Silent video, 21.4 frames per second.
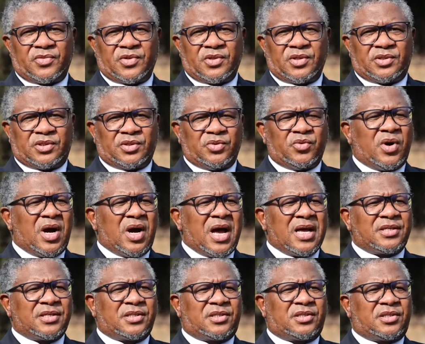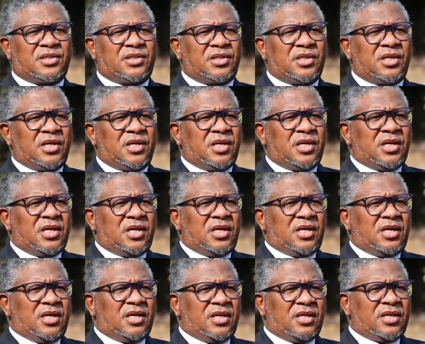She was
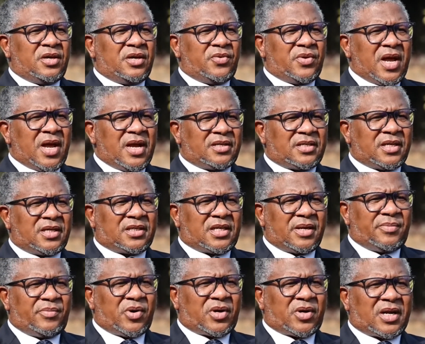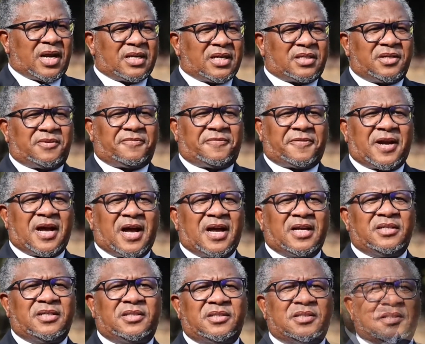in the United Democratic
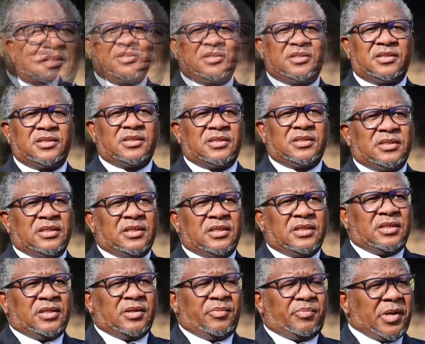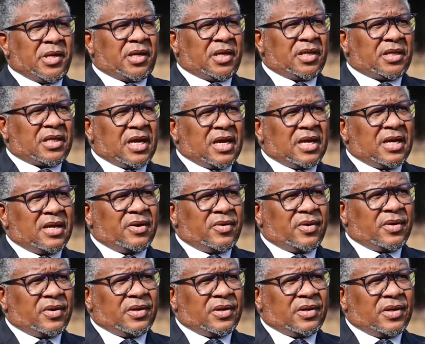Front.
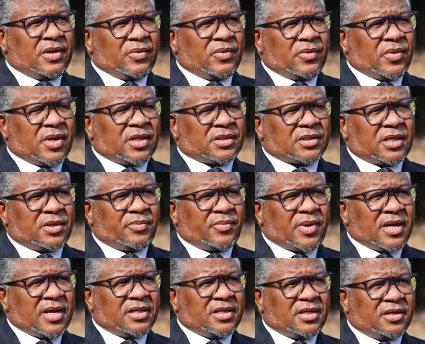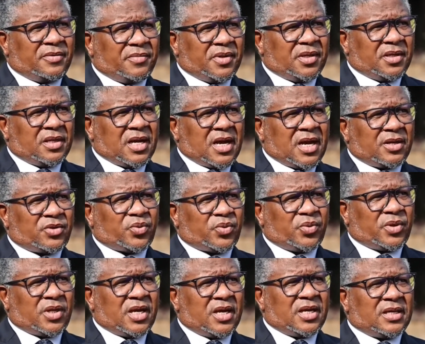Fikile was reminding me here
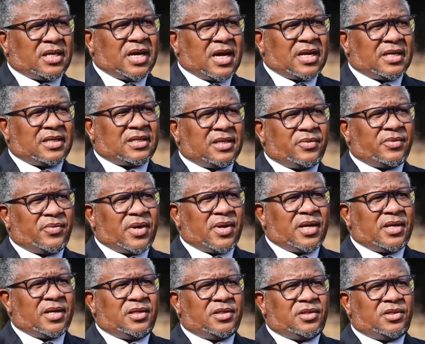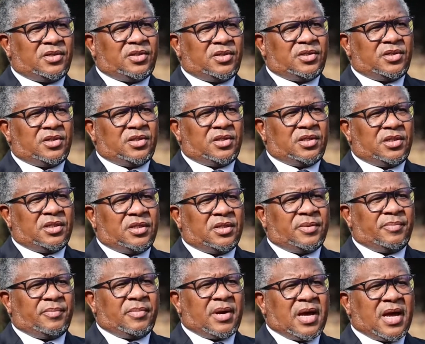today that when
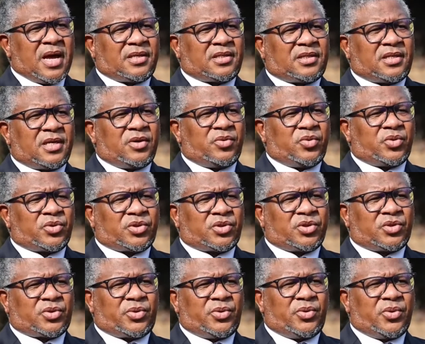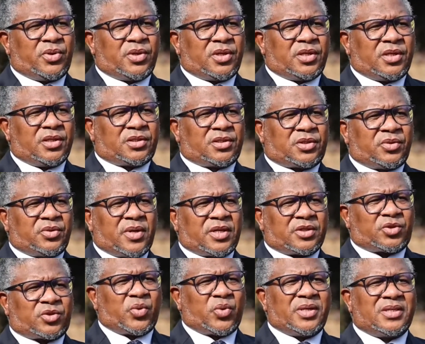he met Lungi, she
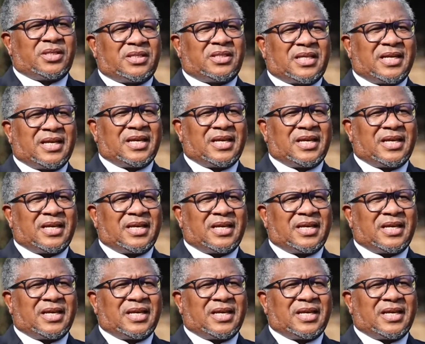was 23